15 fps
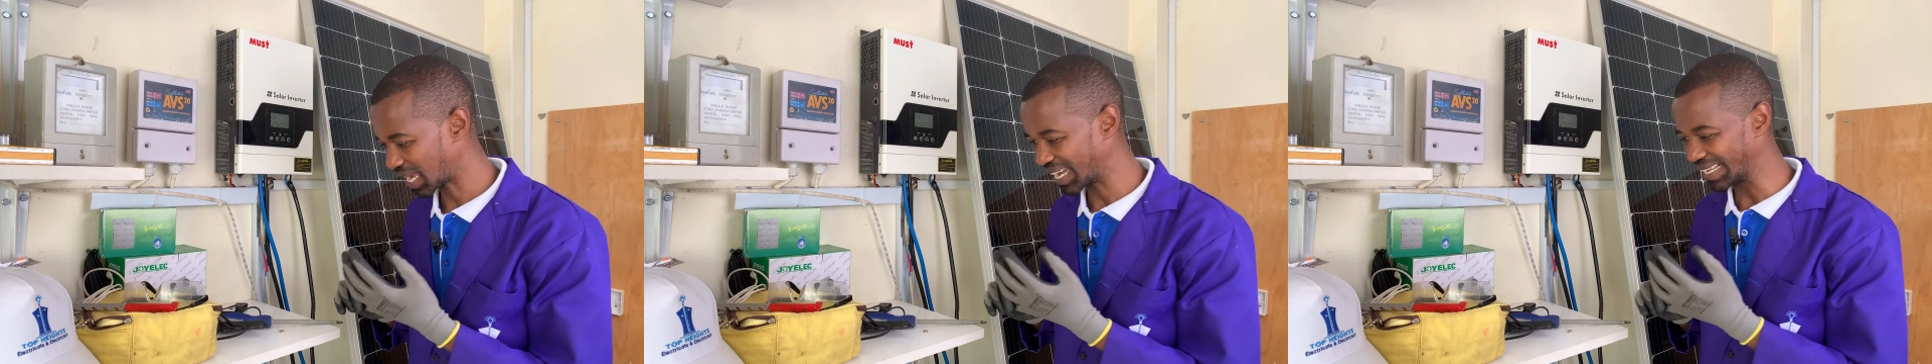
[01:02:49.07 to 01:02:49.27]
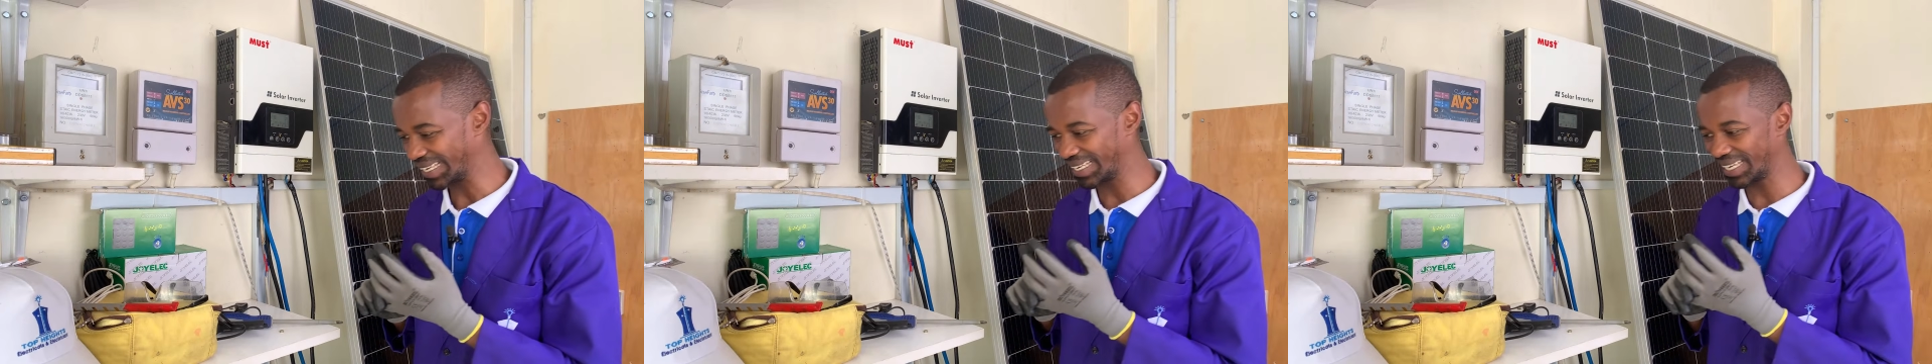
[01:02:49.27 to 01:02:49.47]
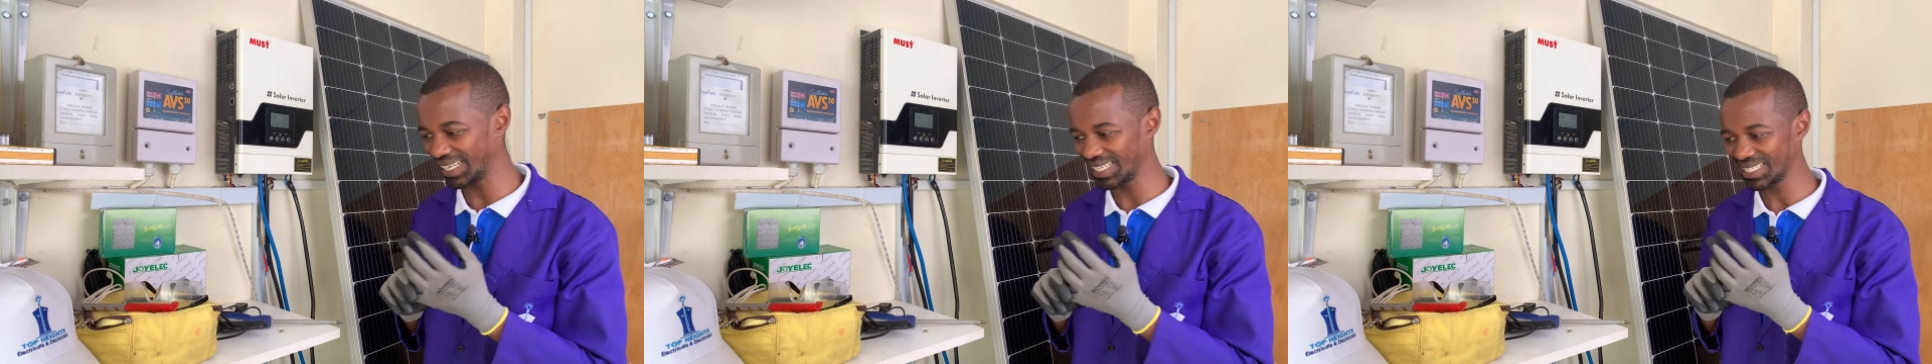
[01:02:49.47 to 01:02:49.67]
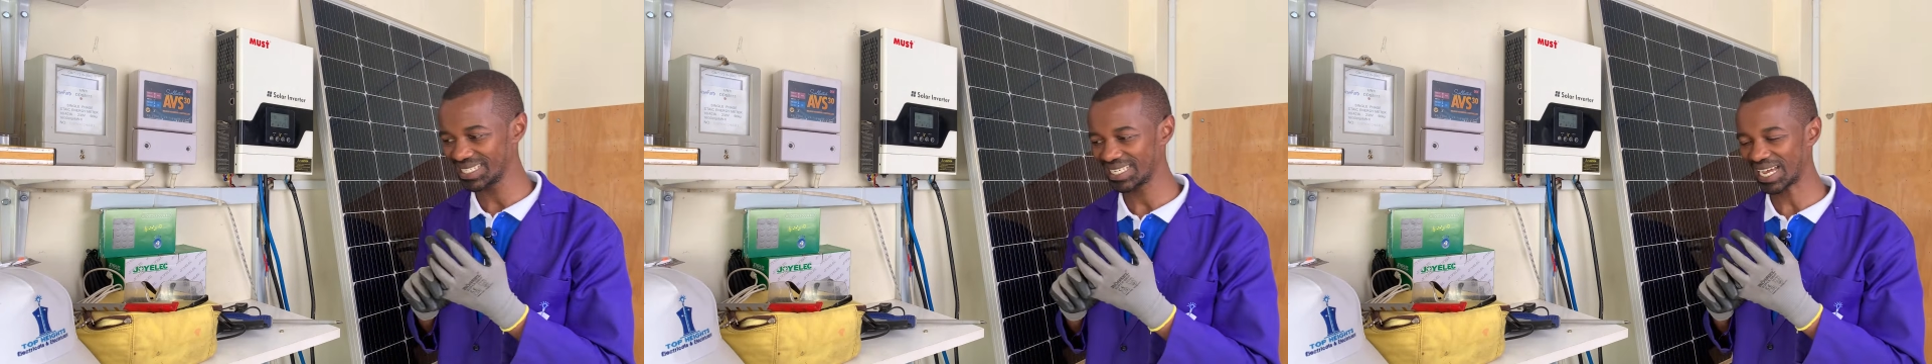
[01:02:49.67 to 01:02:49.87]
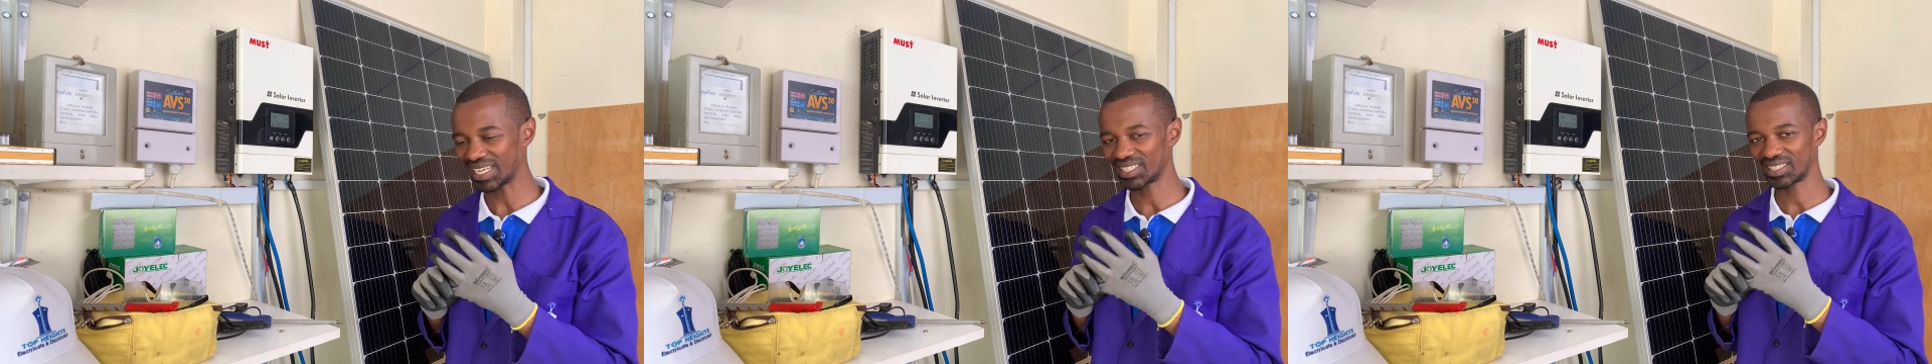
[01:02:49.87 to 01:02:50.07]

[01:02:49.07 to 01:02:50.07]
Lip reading: against a